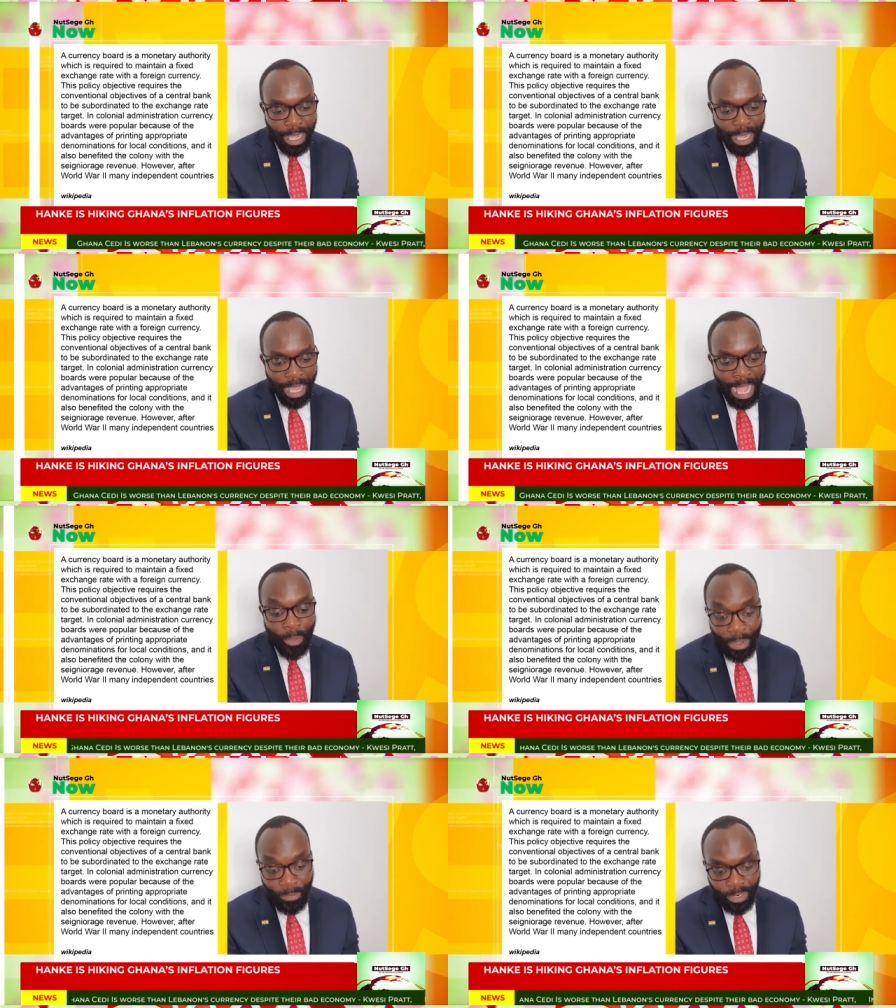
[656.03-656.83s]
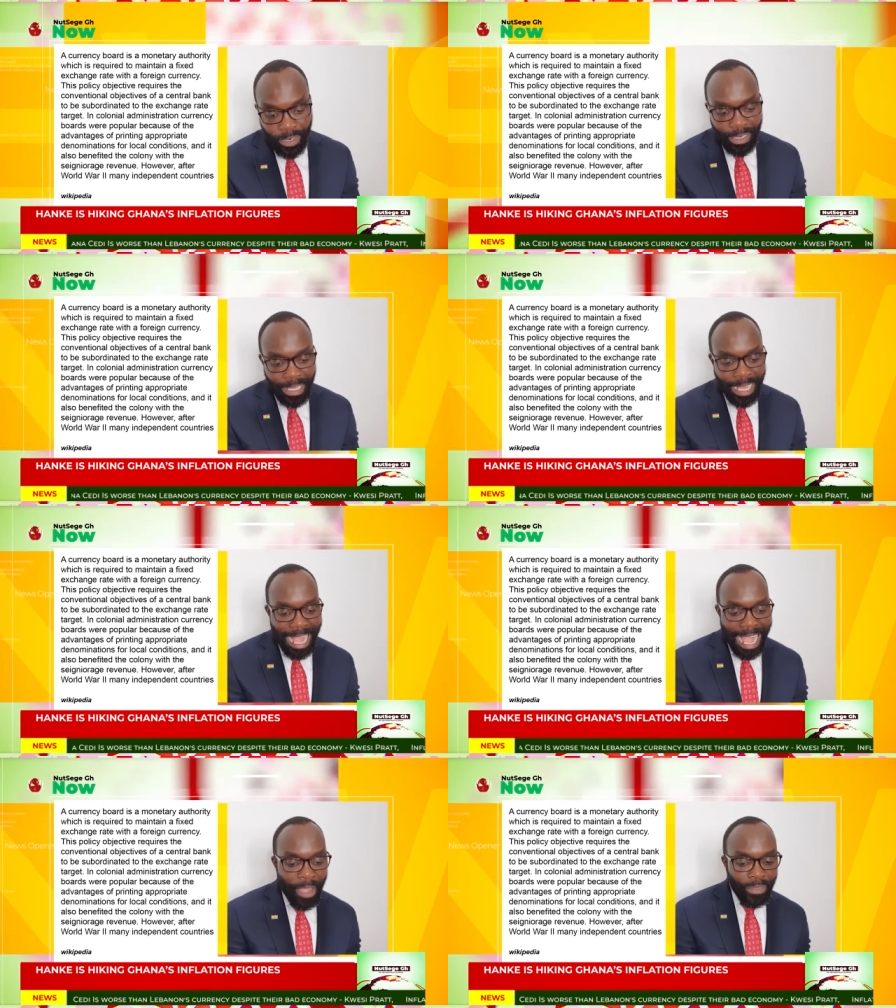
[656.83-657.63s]
However,
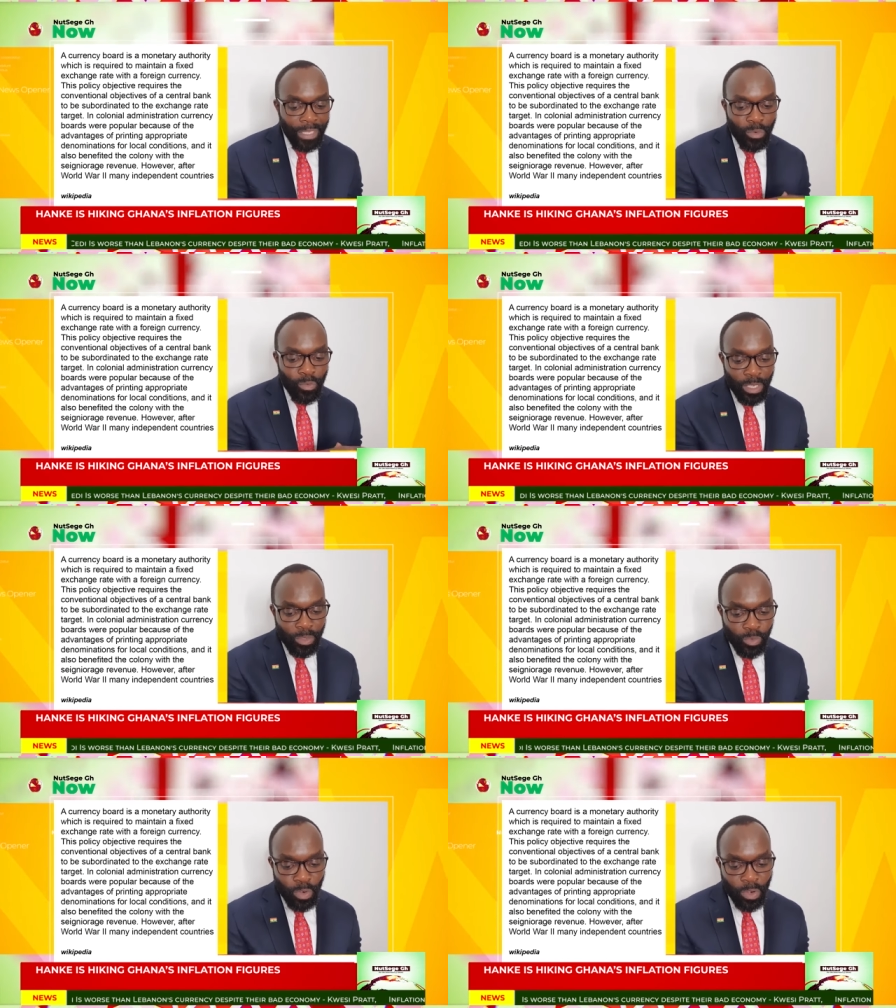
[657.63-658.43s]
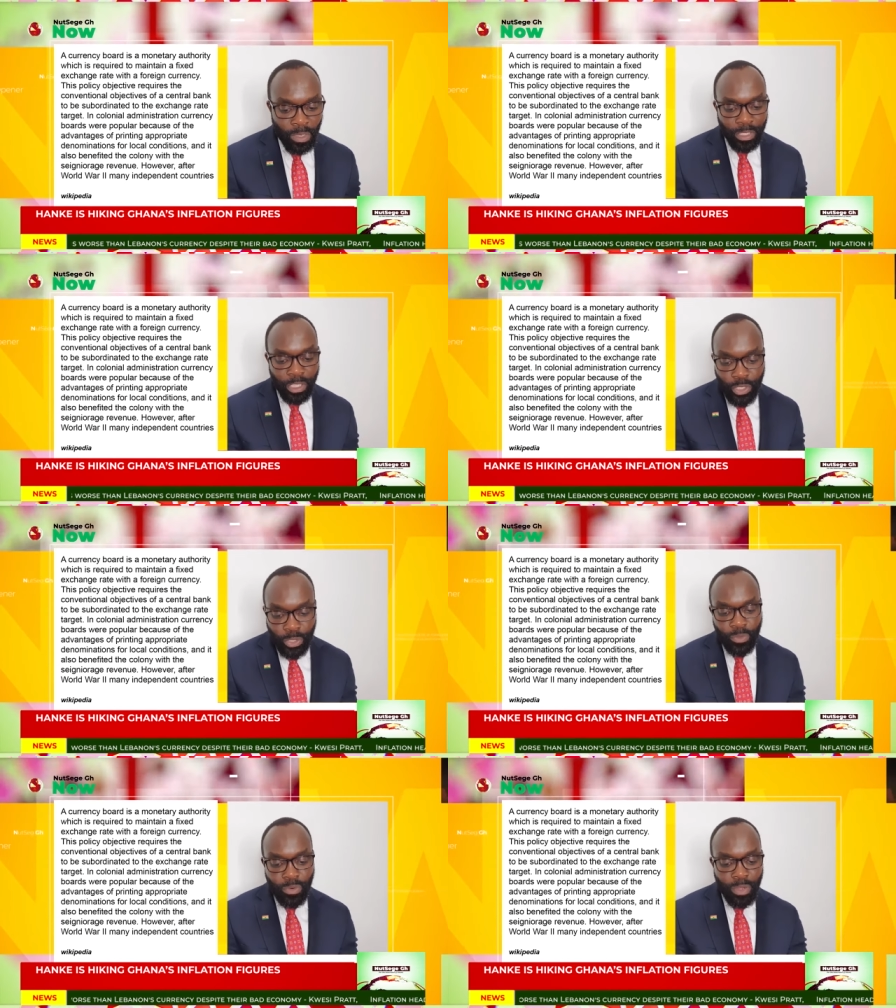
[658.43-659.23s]
after the World War
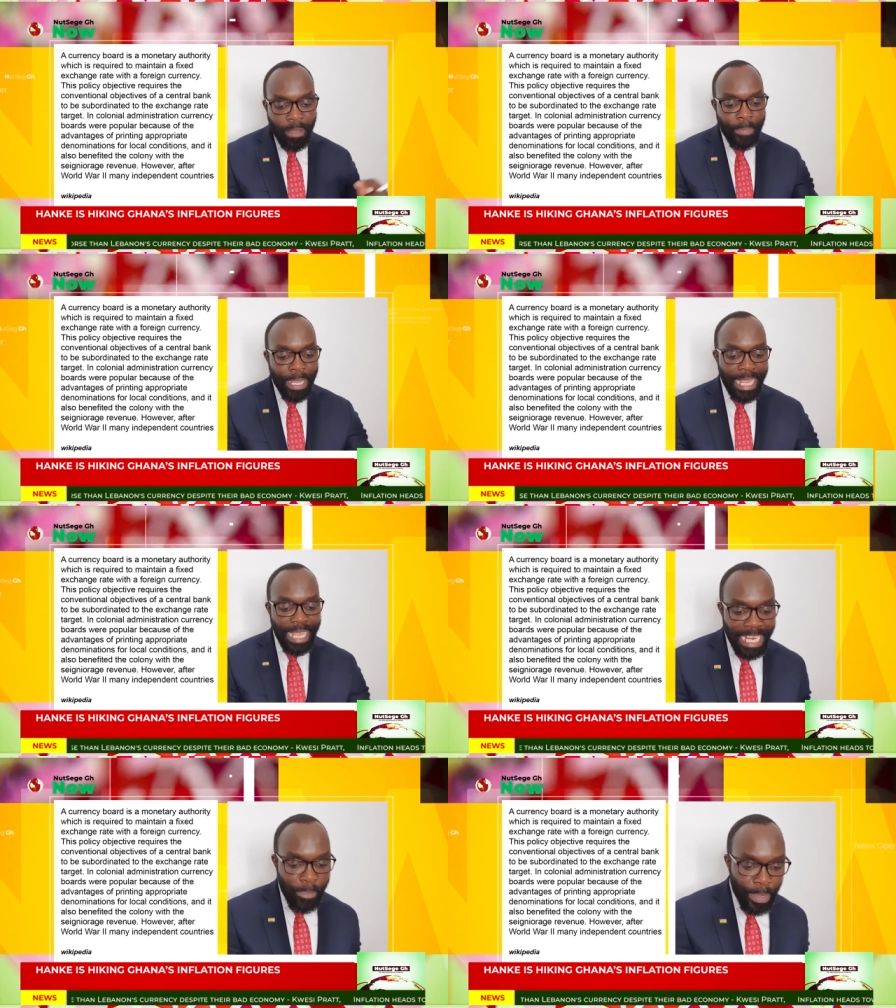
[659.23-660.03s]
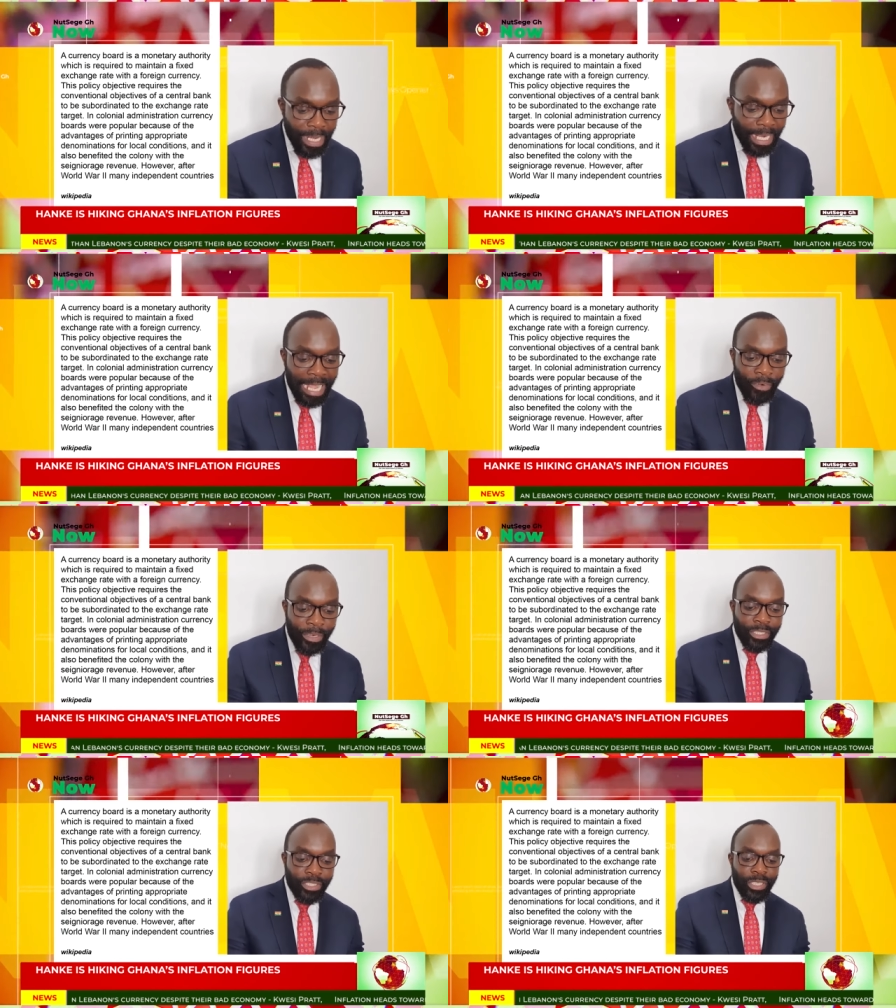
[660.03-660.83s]
II, many independent
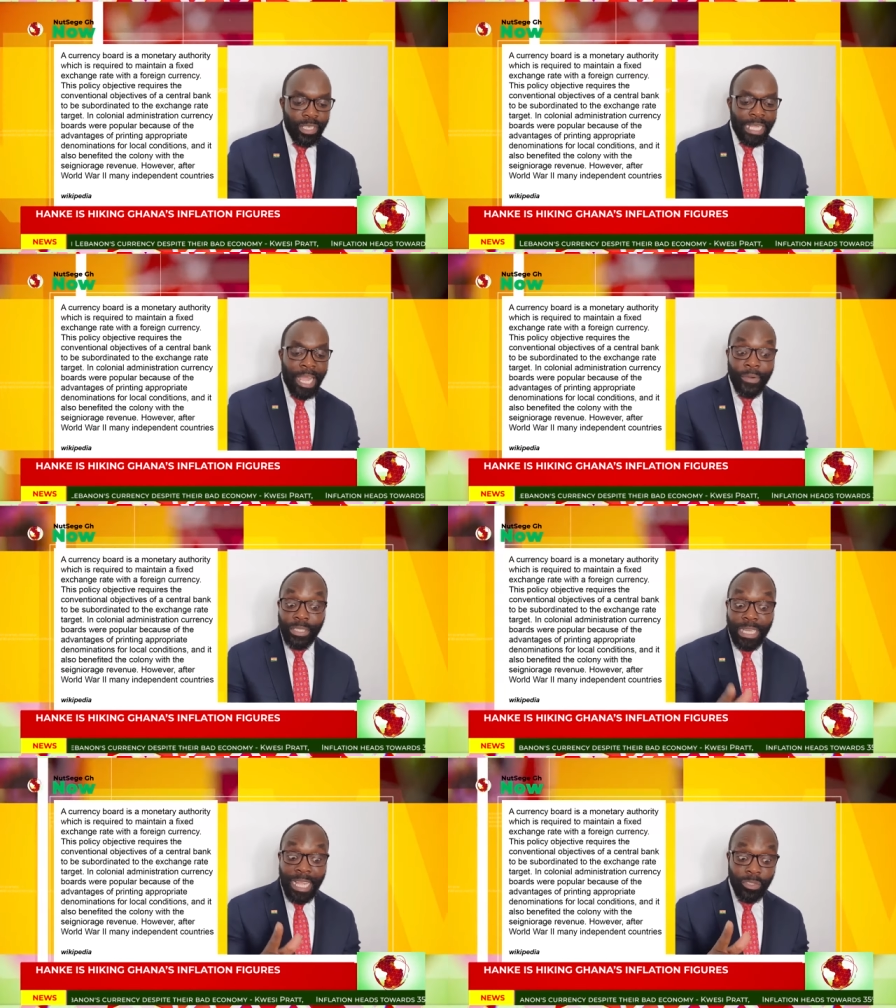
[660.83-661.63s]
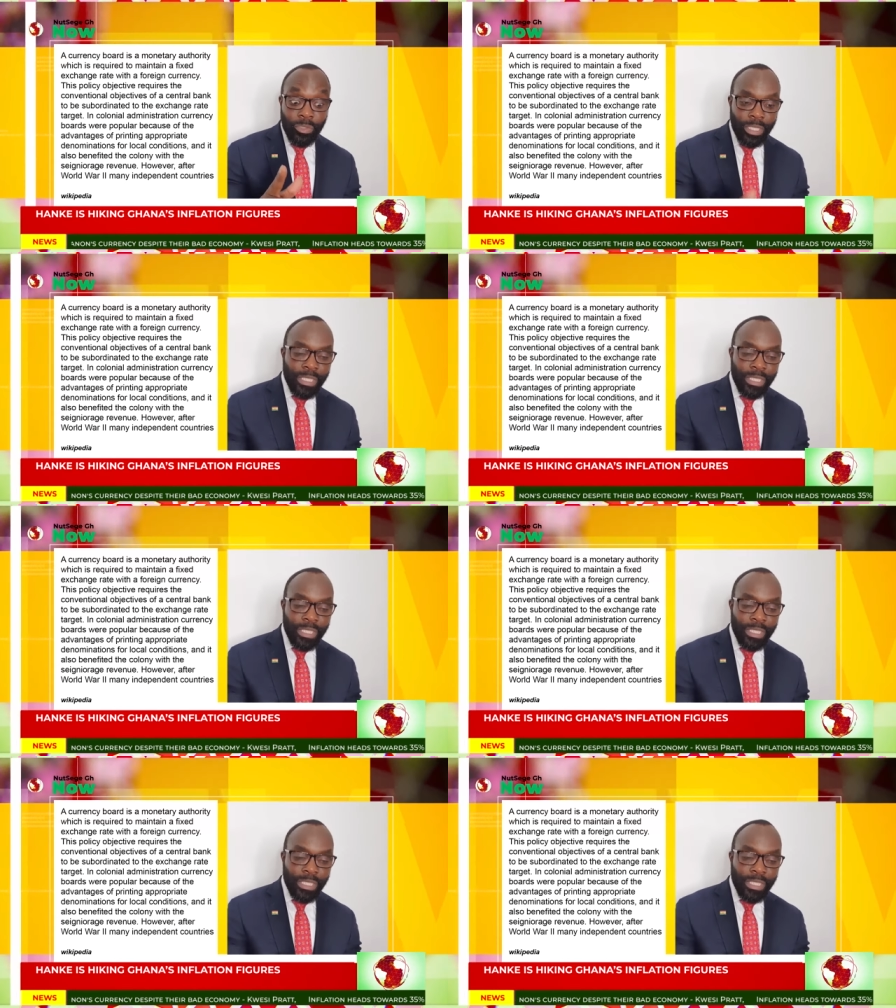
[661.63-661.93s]
current, current countries